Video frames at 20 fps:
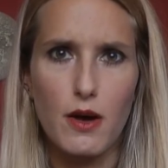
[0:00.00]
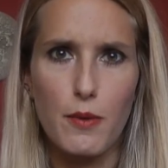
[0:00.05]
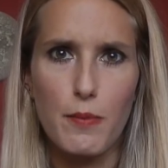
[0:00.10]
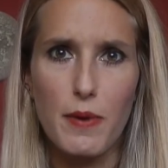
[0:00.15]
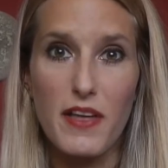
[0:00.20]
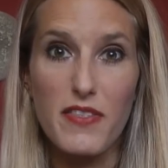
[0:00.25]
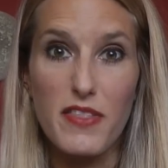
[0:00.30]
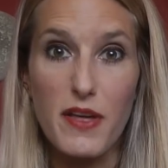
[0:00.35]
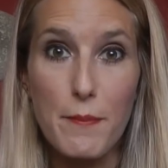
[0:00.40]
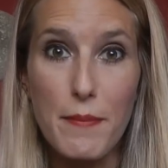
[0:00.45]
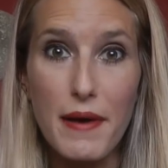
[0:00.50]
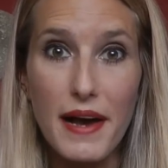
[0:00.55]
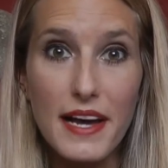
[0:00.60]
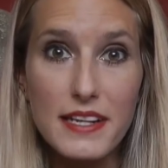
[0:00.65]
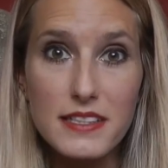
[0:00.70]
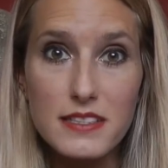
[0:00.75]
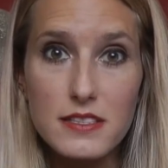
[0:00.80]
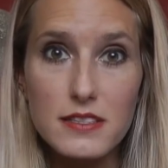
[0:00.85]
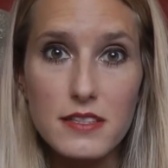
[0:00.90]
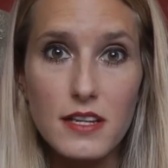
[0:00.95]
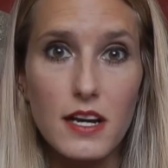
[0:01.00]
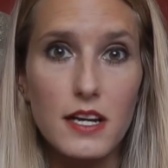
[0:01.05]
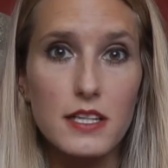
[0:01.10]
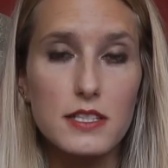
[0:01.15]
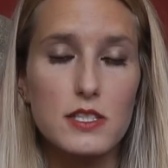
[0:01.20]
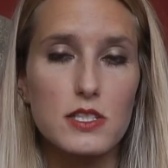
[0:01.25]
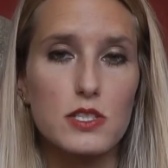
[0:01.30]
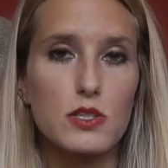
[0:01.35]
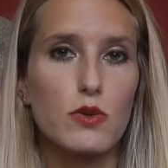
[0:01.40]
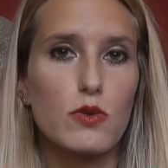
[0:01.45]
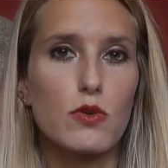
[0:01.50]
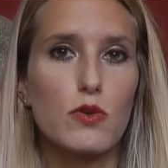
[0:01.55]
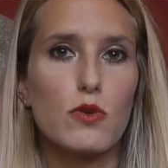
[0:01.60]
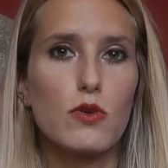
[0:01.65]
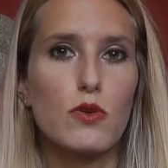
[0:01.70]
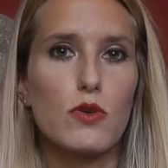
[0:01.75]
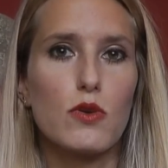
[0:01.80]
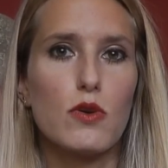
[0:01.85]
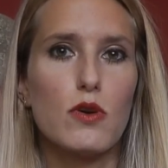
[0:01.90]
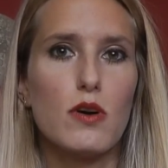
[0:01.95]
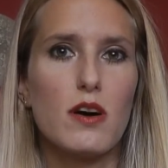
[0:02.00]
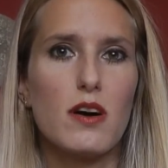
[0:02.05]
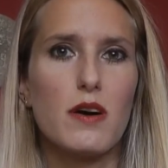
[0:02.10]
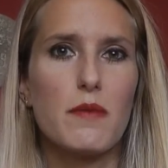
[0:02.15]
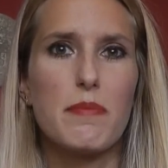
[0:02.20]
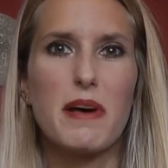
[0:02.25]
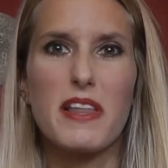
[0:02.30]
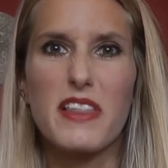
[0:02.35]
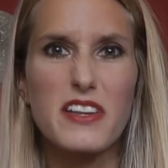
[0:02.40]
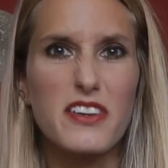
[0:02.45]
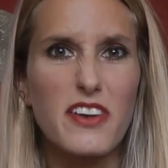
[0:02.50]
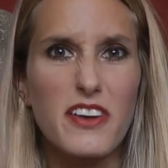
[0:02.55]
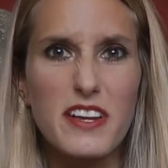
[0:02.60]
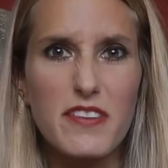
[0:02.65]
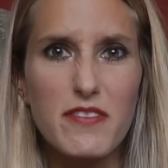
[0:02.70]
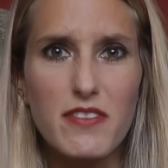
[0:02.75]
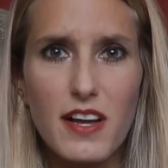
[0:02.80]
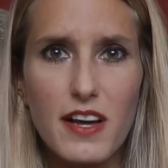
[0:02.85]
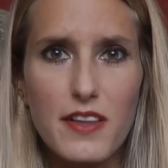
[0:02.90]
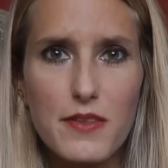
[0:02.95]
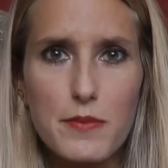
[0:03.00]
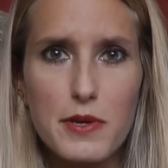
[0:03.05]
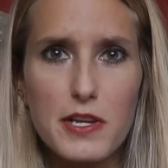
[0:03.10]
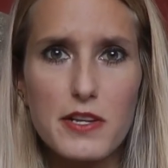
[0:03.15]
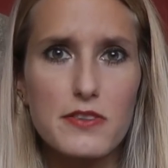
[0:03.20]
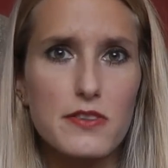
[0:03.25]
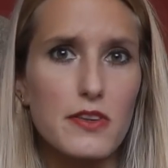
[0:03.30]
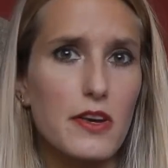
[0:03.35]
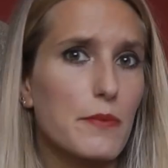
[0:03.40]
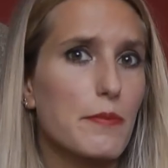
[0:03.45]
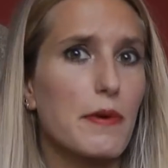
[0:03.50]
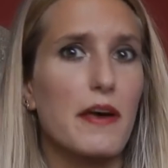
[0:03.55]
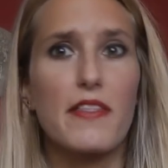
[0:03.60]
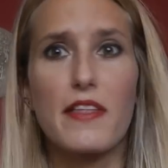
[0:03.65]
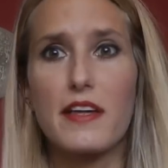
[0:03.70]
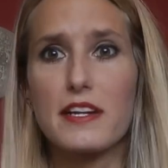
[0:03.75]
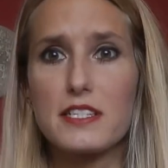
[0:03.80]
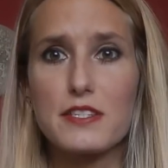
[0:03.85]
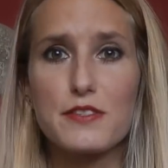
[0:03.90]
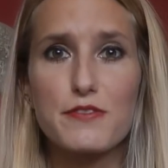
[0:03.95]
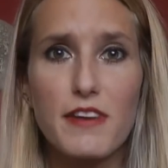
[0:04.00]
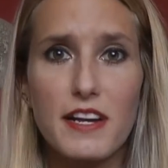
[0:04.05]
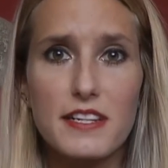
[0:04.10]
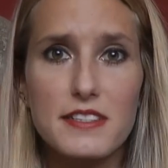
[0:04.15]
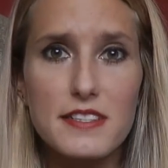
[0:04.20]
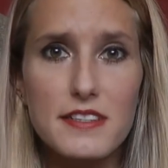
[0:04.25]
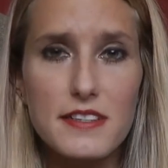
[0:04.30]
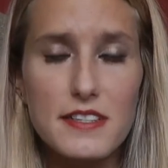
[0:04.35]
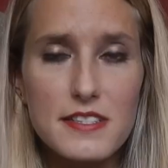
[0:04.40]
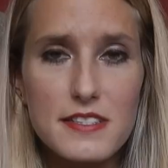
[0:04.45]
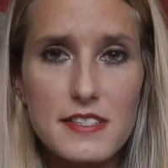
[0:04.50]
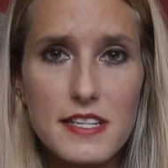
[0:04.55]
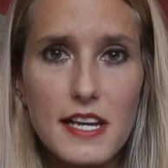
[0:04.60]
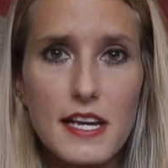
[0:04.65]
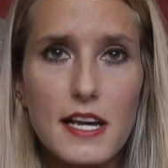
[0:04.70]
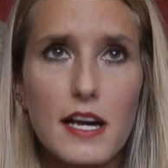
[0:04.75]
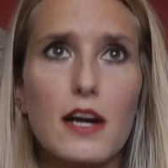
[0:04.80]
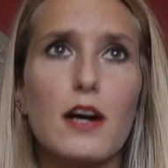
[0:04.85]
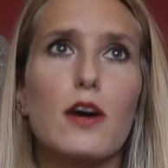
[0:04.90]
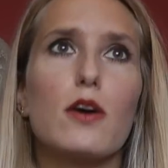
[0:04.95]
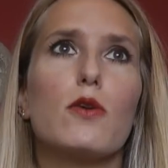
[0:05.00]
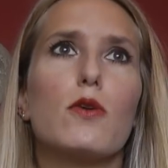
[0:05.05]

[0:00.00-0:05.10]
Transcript: bet they're band sluts, or bet they don't even like the music, bet they just fancy the singer,